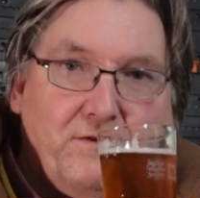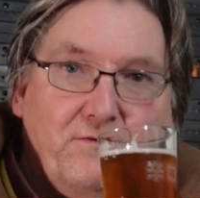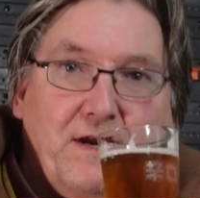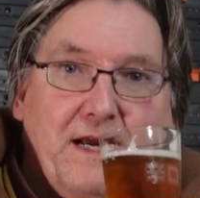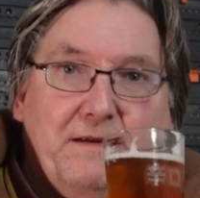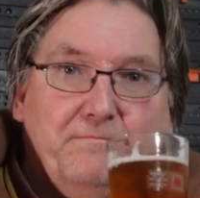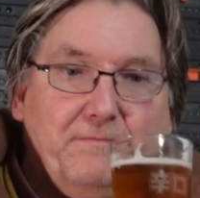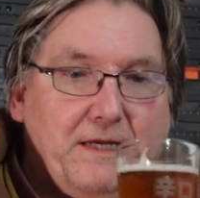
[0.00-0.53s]

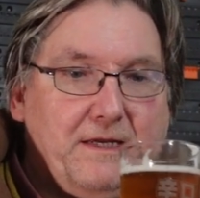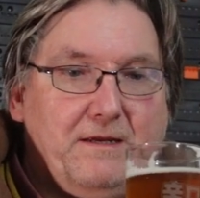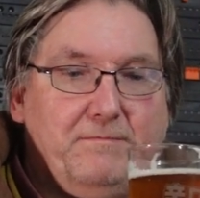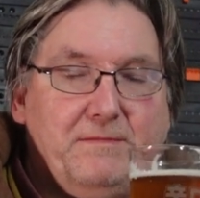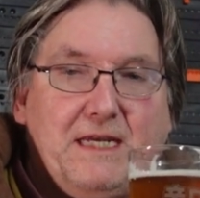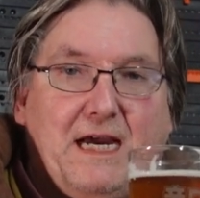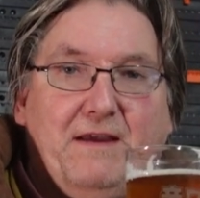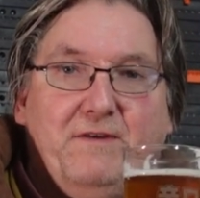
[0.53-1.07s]
Right,
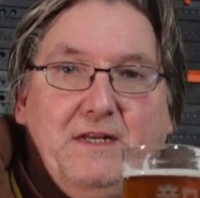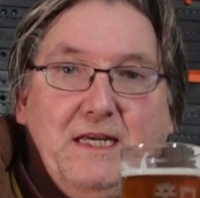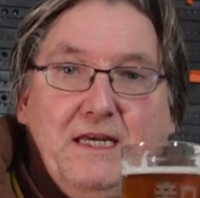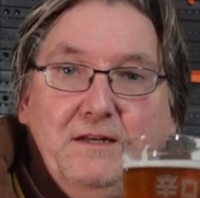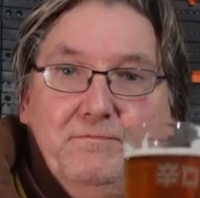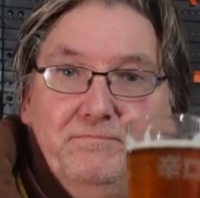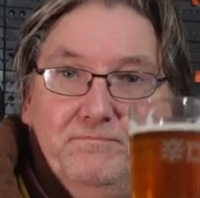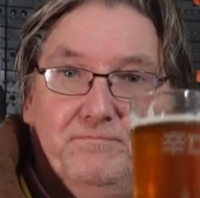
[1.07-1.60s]
I'm diving
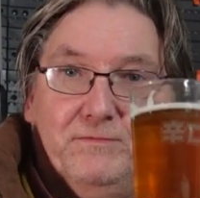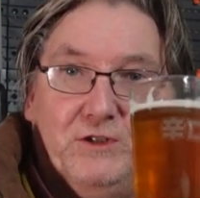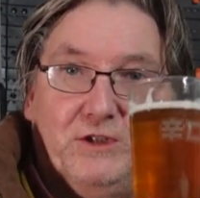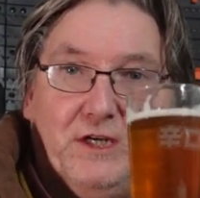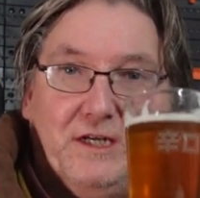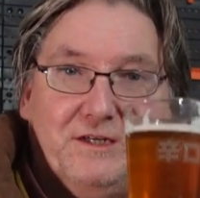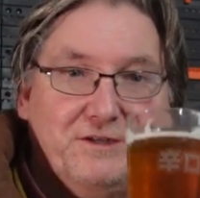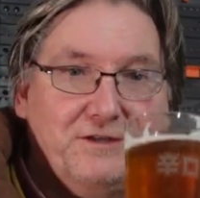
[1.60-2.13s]
in.
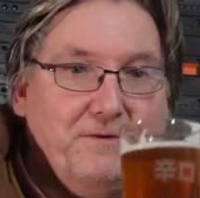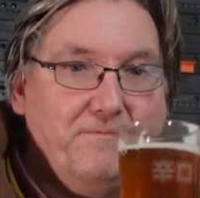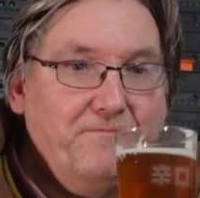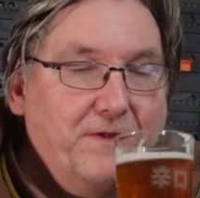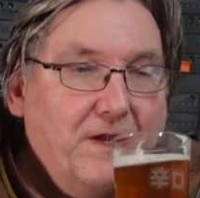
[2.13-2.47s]
Cheers.